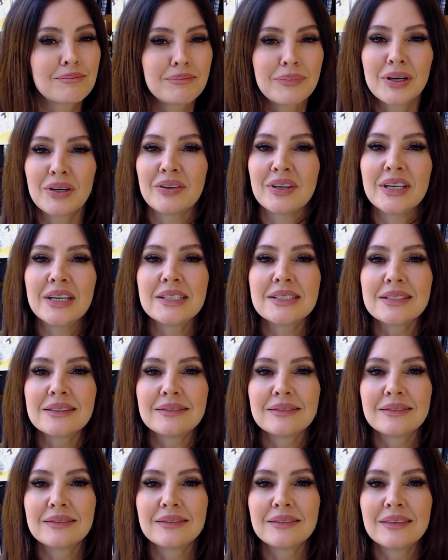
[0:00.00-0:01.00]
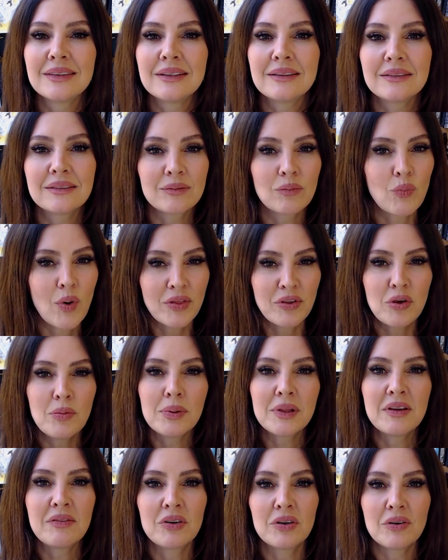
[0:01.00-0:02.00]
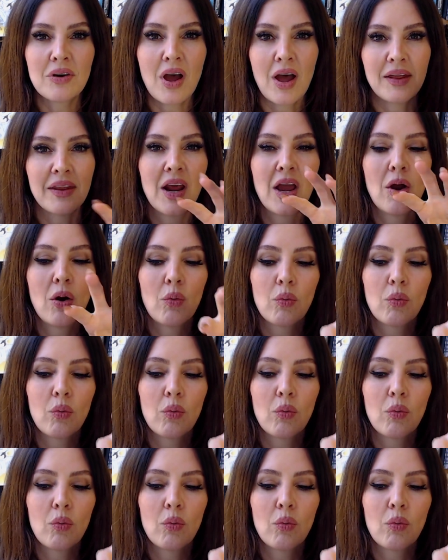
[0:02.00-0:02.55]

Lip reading: period. Whether you believe it or not,